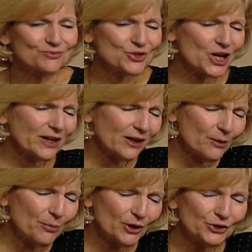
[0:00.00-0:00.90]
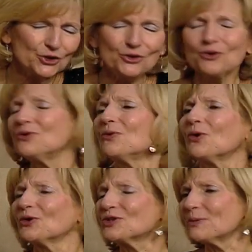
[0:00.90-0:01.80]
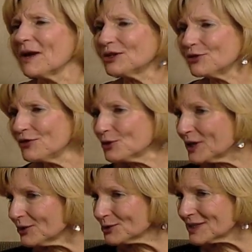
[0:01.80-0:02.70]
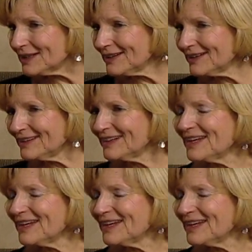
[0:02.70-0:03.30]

check up on you or to make you feel guilty.